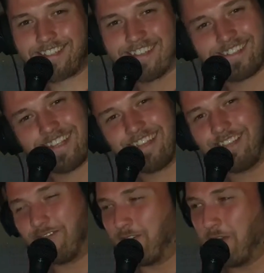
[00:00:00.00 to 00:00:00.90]
Trying to stay a
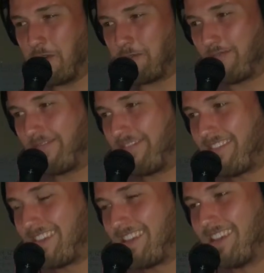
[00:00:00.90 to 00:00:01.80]
little warm.
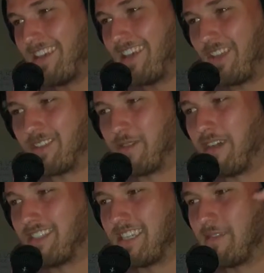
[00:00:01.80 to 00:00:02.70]
You also
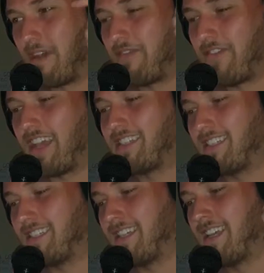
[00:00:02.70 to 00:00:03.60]
might see that my
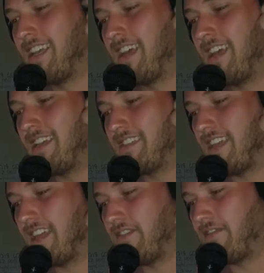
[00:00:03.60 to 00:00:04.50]
face
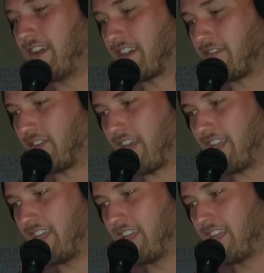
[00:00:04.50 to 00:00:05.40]
is hella fucking
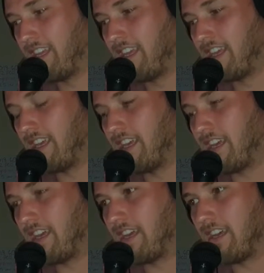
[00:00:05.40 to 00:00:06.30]
red.
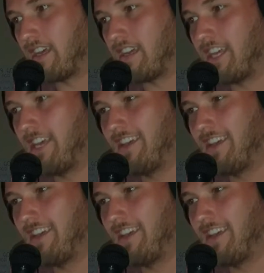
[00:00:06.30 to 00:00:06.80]
Don't